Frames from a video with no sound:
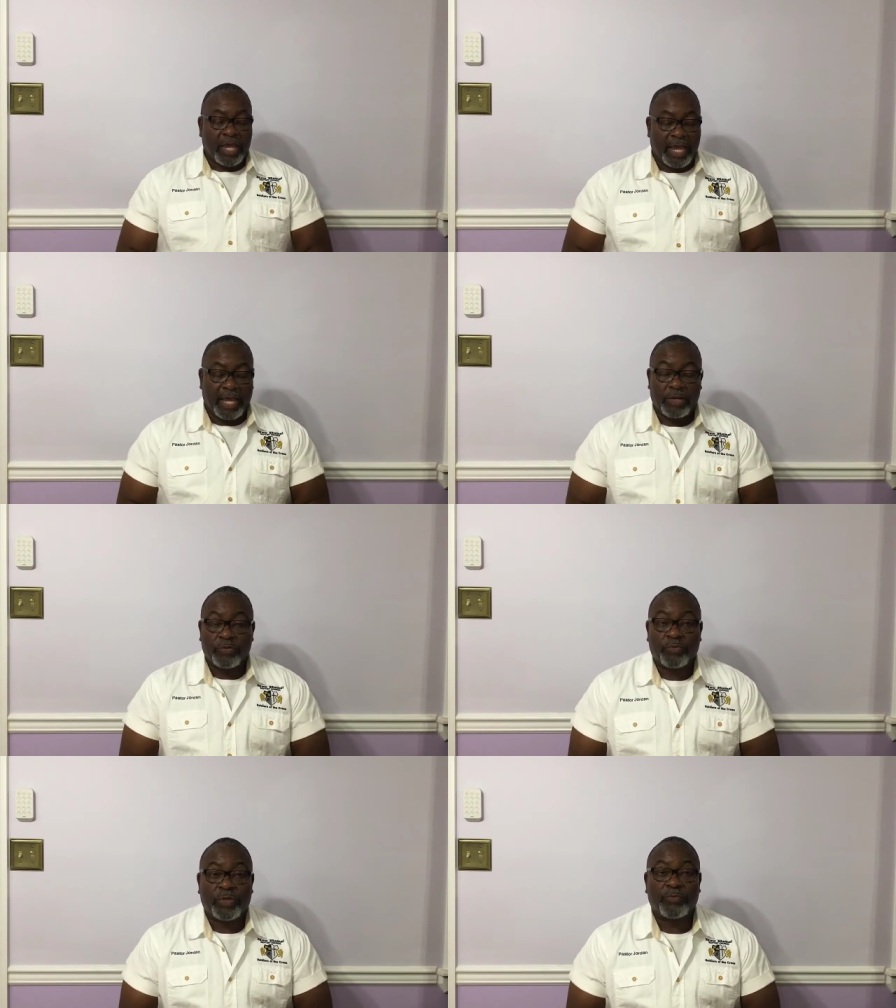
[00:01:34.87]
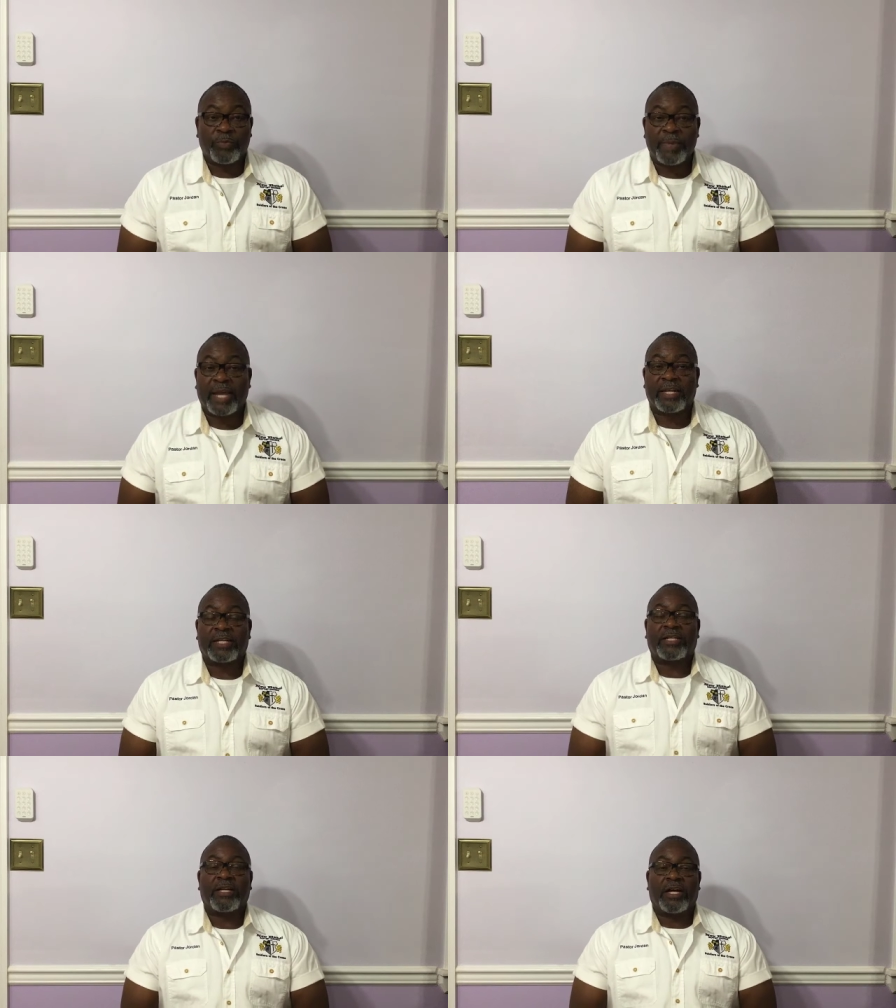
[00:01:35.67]
and when we make
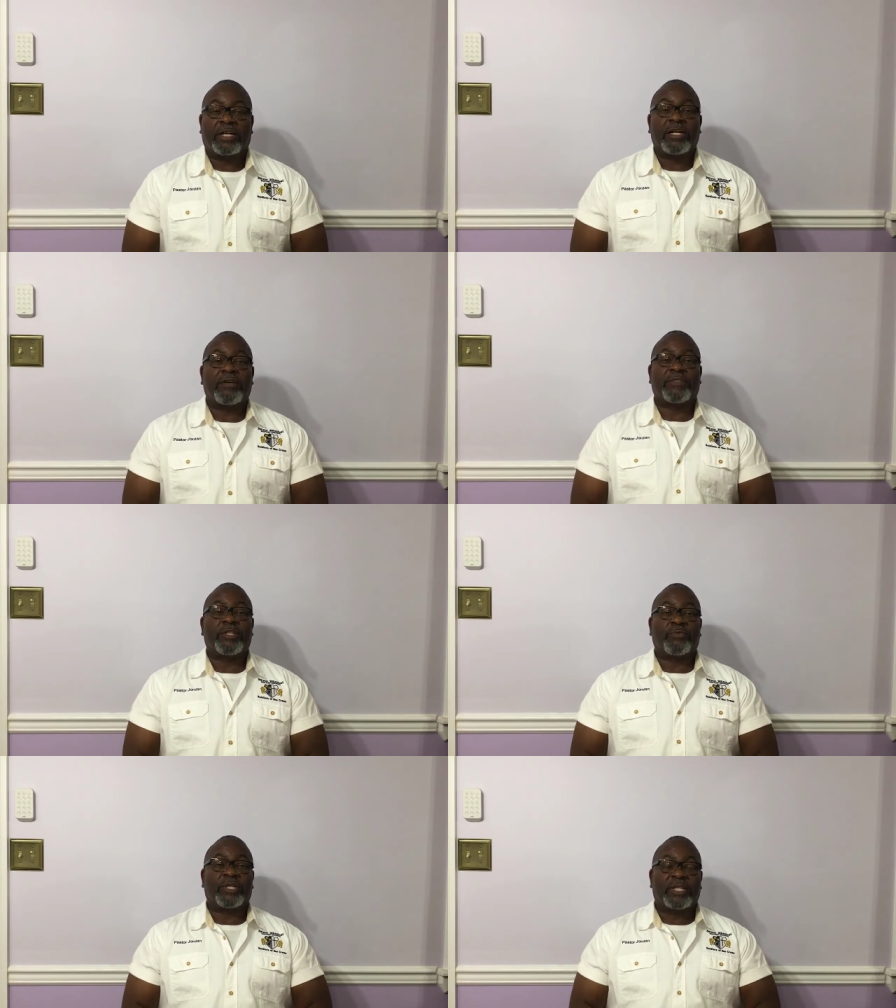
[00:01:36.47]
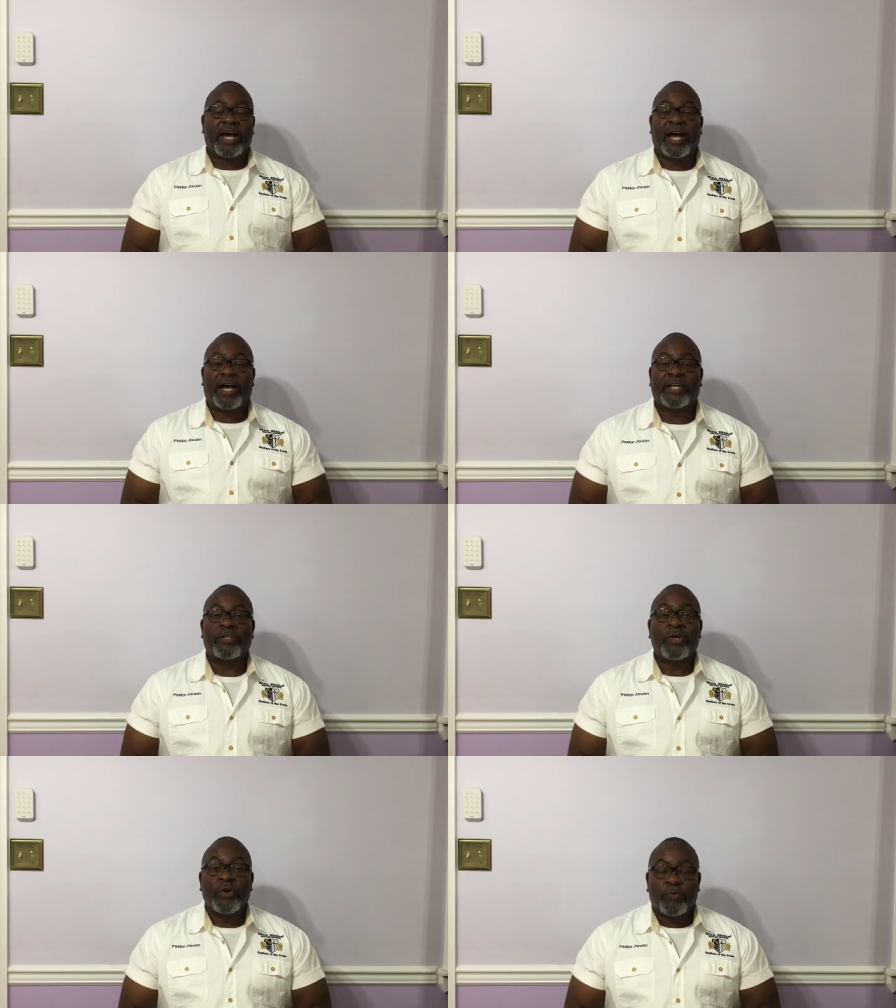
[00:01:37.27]
a, a covenant with god
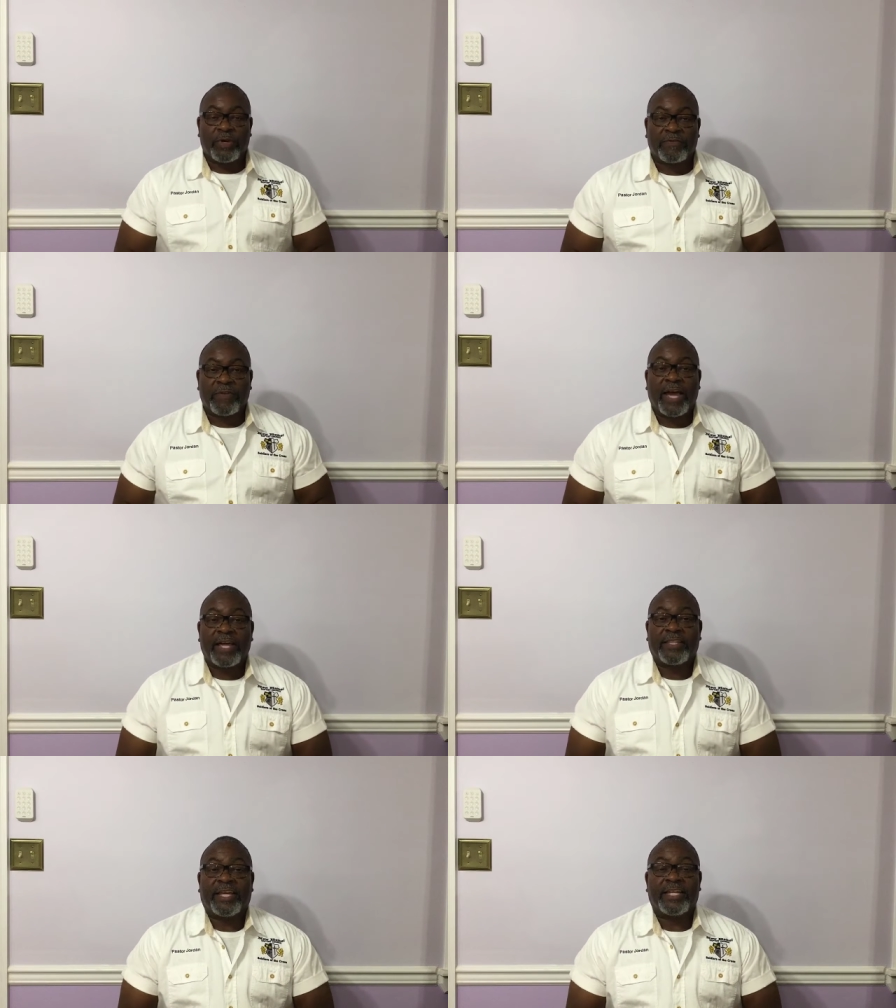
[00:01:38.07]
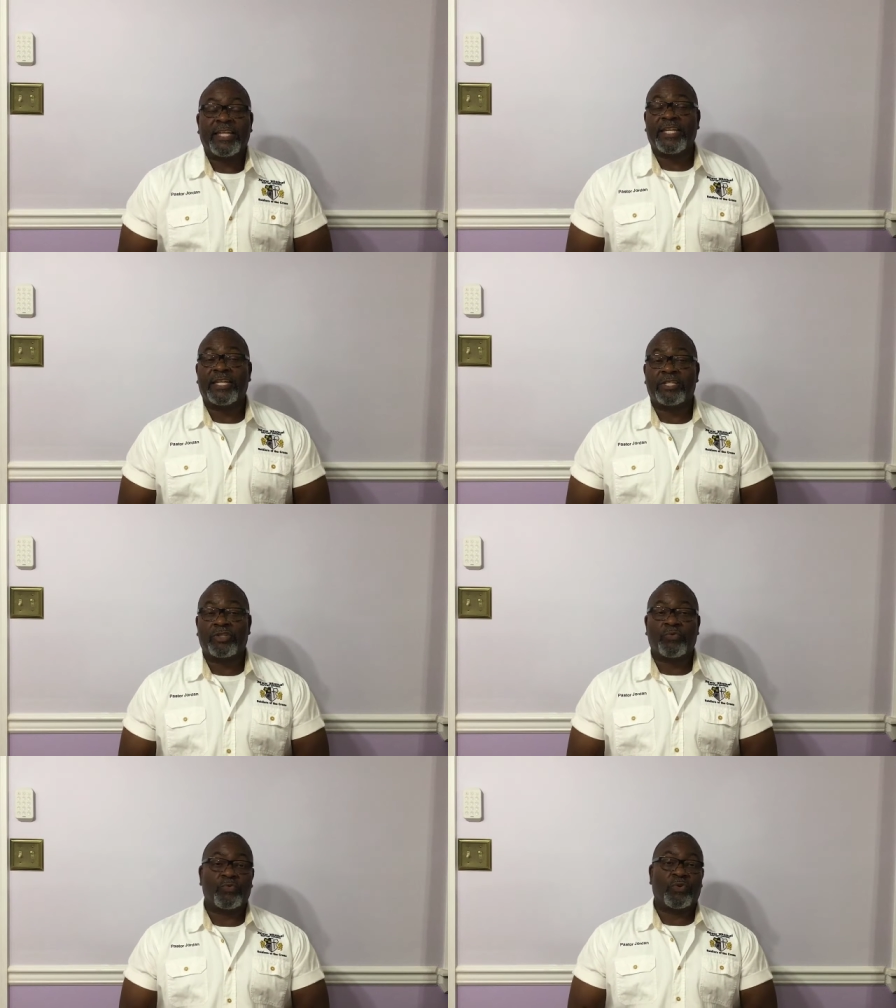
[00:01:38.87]
we find that he is
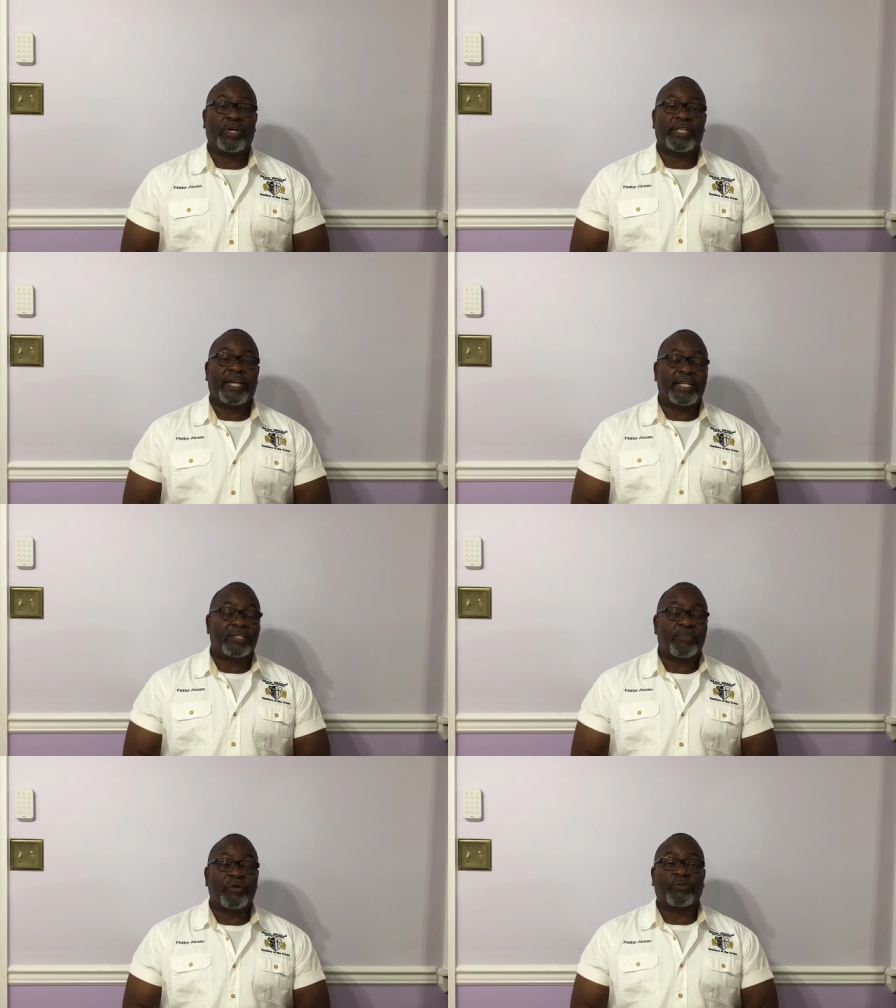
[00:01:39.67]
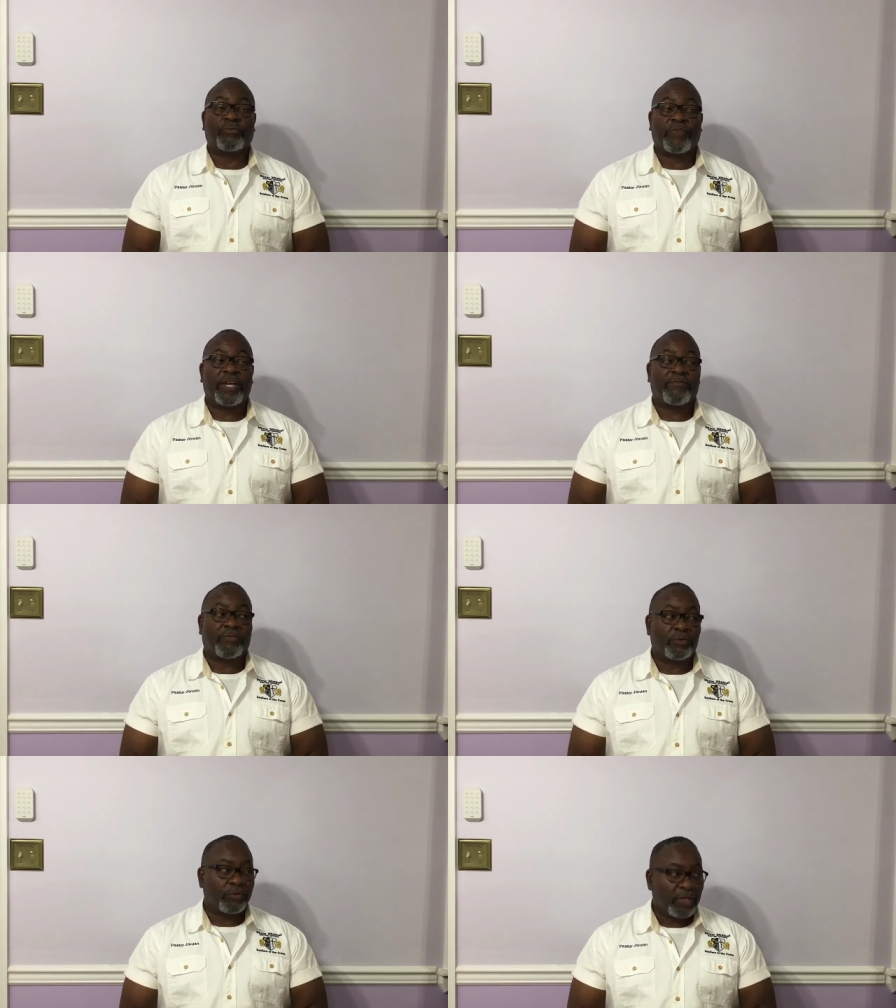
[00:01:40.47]
the one that is most
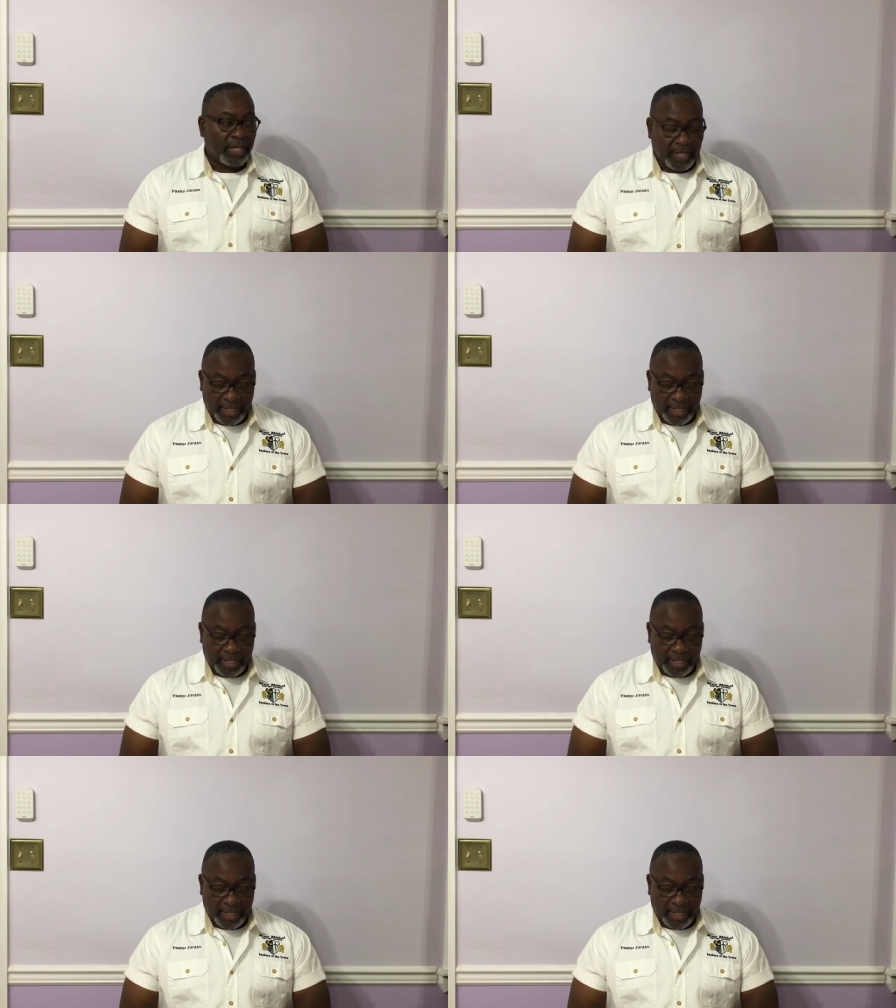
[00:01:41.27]
faithful